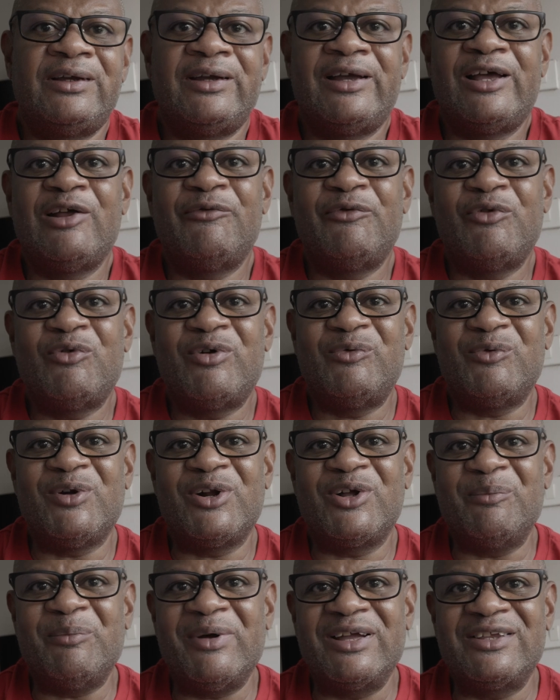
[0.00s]
Hello everyone,
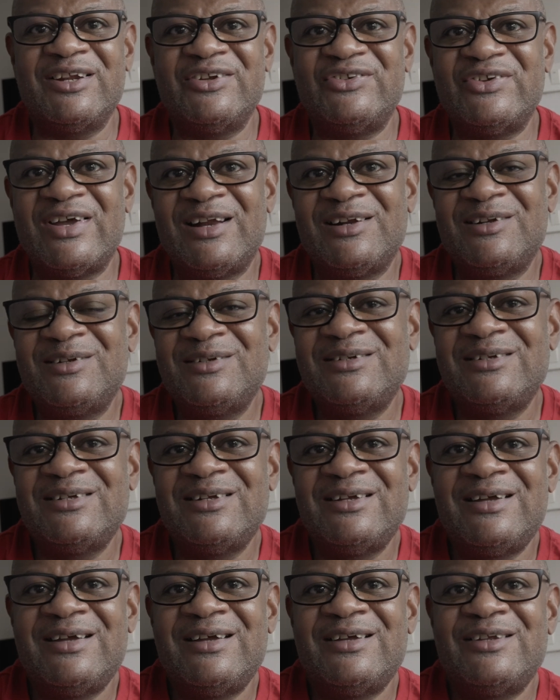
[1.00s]
welcome back to the channel.
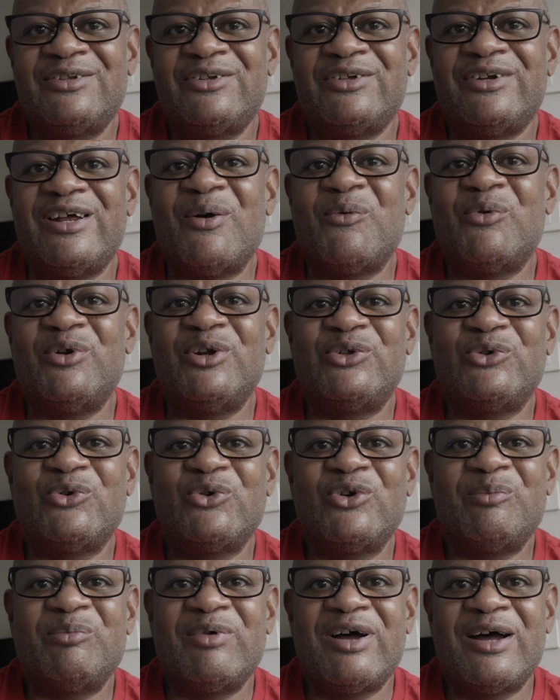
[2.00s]
Today I want to
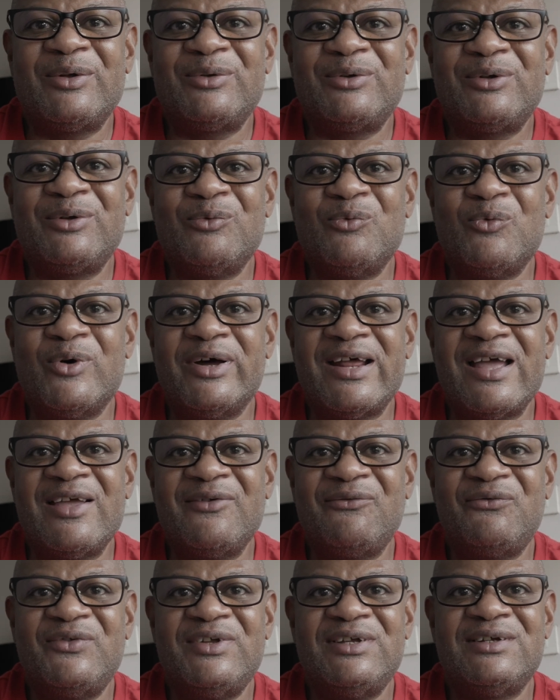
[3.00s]
talk about what I
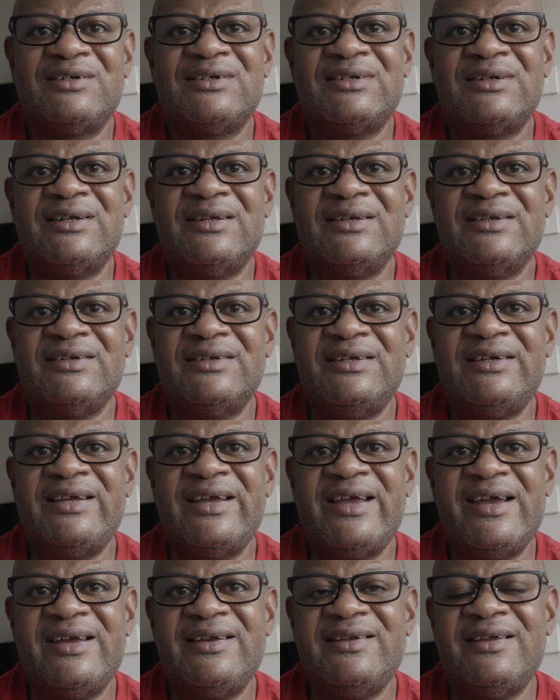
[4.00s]
feel the
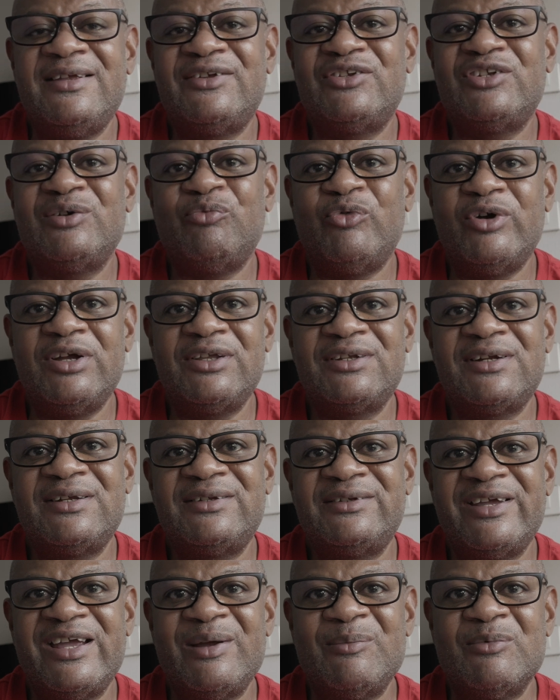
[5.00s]
Z8 needs to bring to the
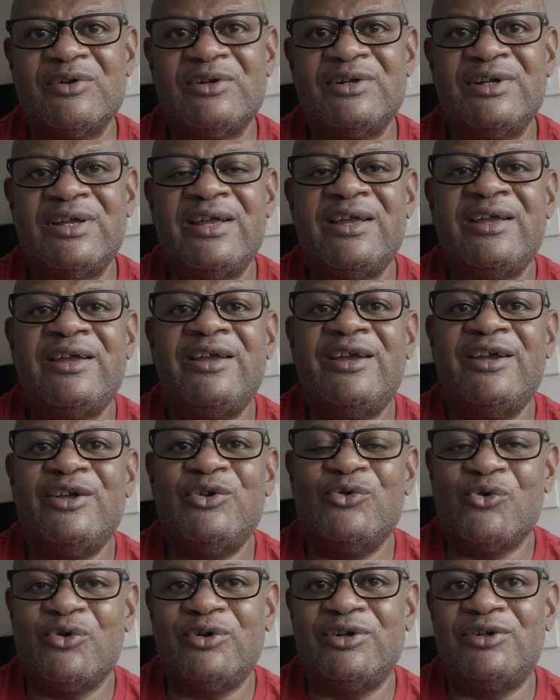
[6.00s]
table
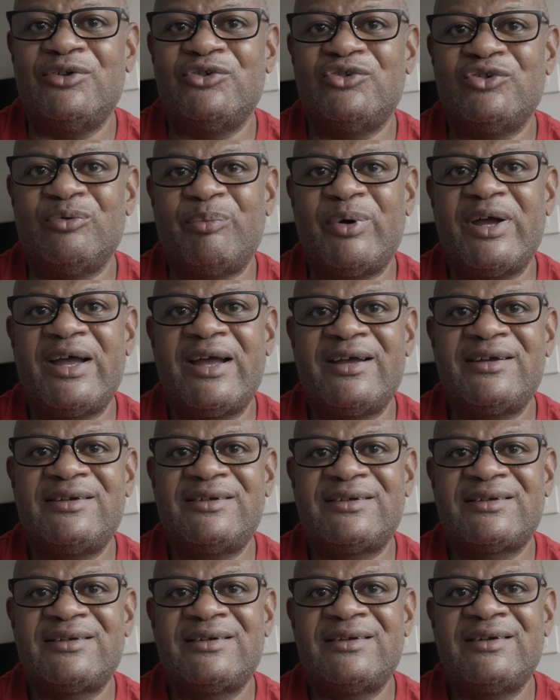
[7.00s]
in order to
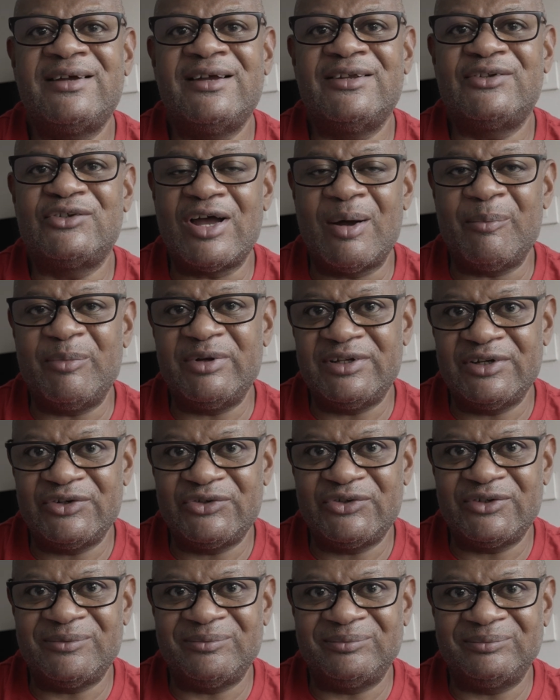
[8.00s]
surpass its
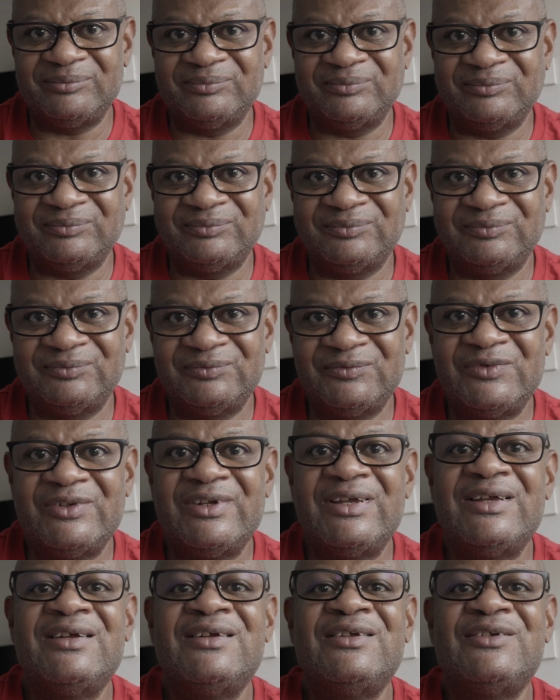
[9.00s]
competition.
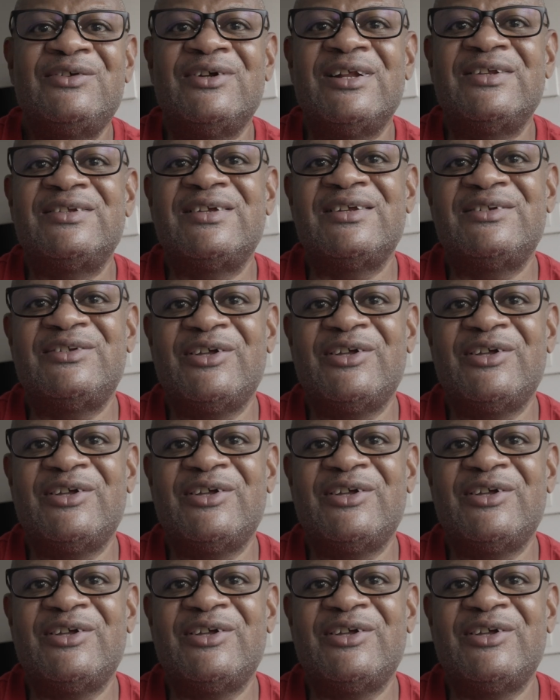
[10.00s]
So let's get